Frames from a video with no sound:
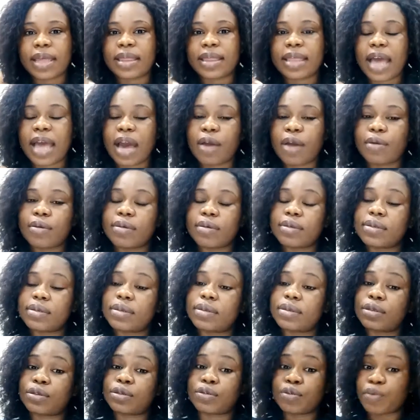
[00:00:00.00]
That
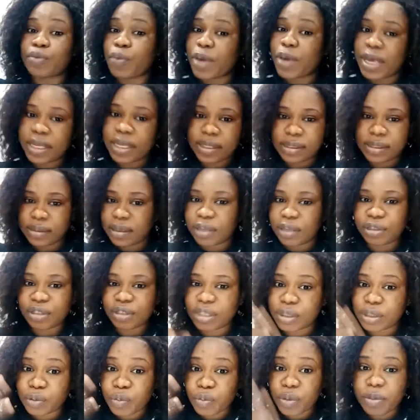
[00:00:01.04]
goes two ways, not
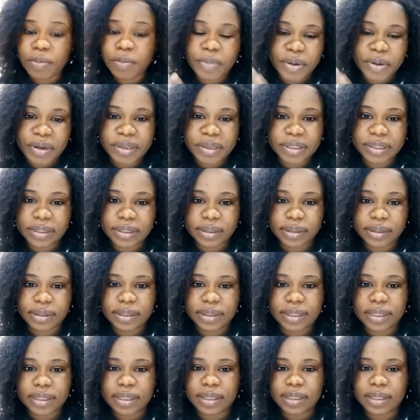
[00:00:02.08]
just one person.
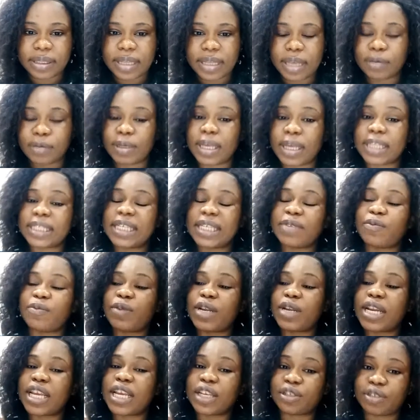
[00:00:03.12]
That's why it's a
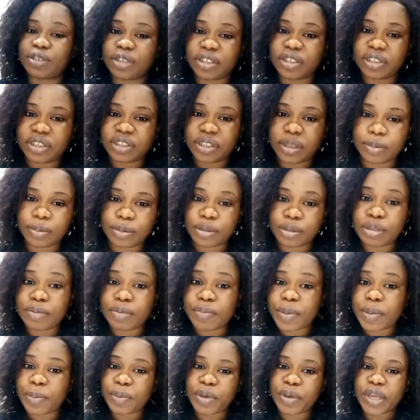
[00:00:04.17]
relationship, two
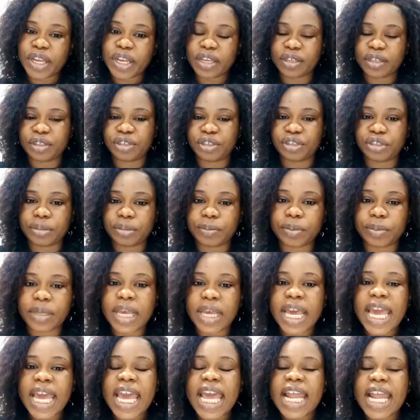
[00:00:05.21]
people in a ship.
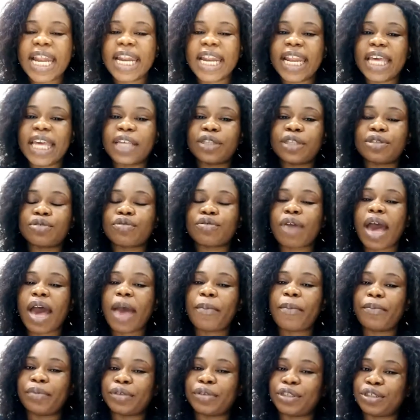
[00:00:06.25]
Learn to
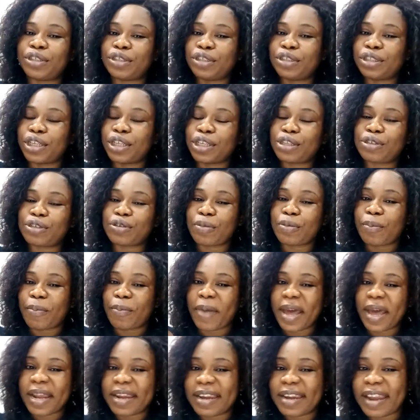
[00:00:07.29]
appreciate your
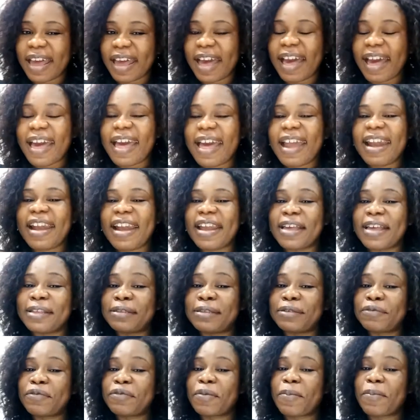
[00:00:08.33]
partner. Learn
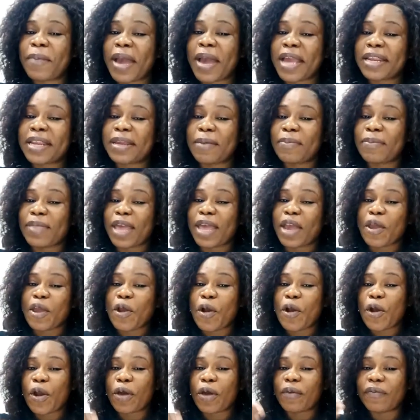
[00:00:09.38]
to remind them that you
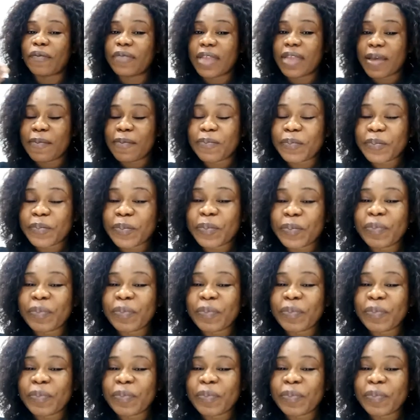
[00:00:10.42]
love them.